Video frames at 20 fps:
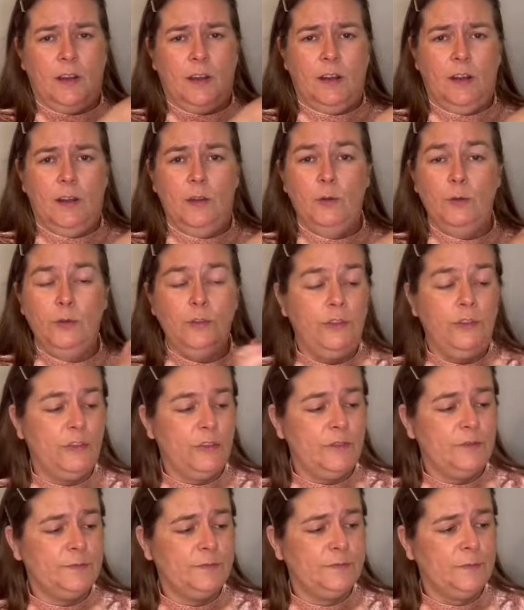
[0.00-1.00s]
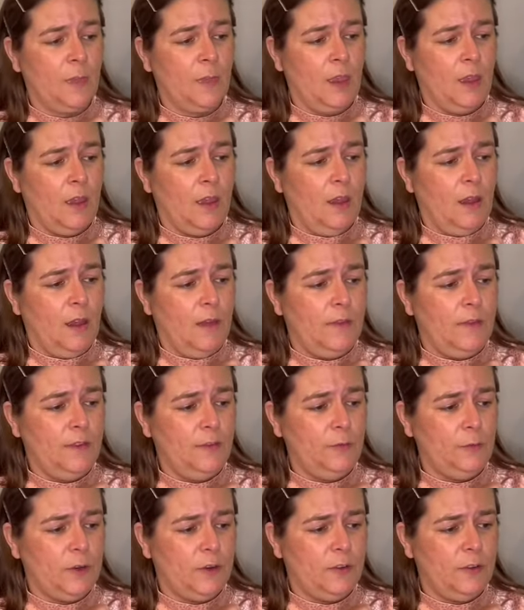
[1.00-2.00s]
loose. This is
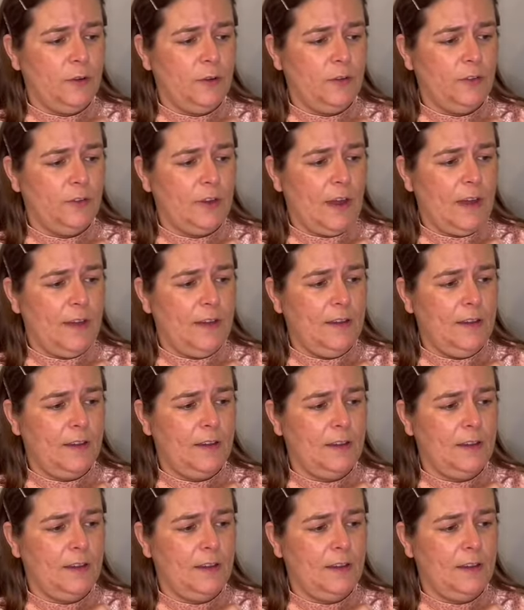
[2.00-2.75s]
what it looks like.